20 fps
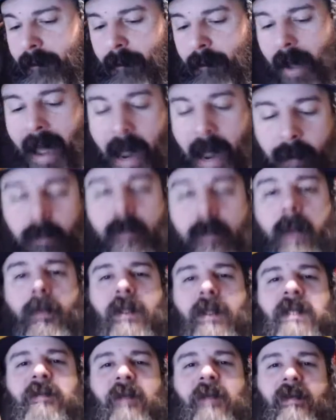remember
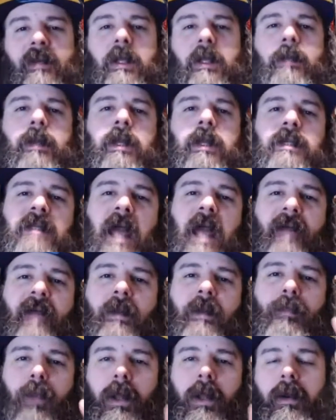this vividly because every
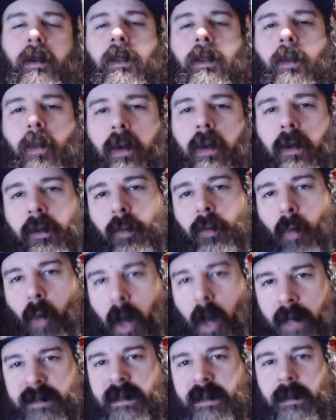player in the world
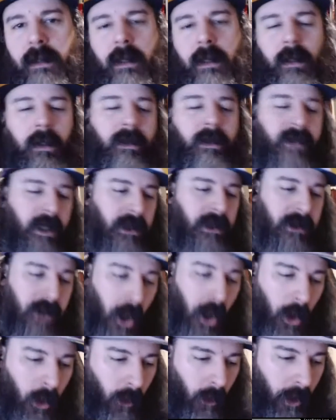wants it because they
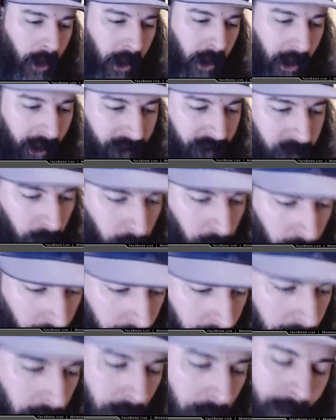don't want to have to
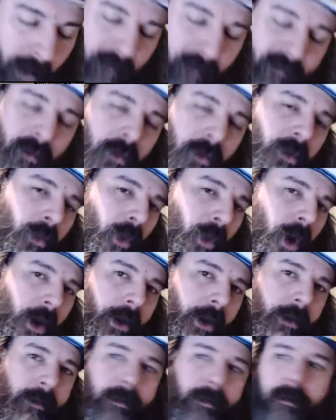worry about food or water.
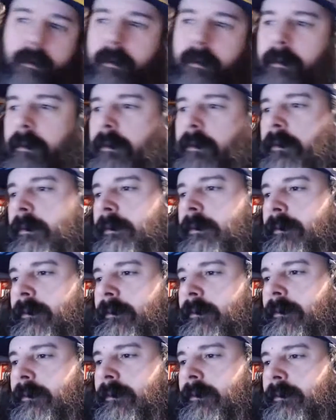
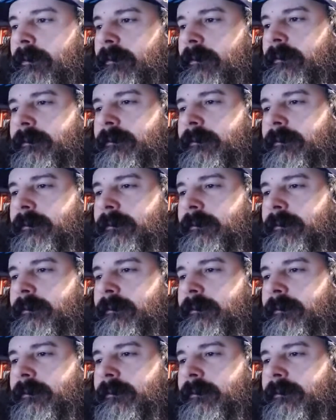Yes!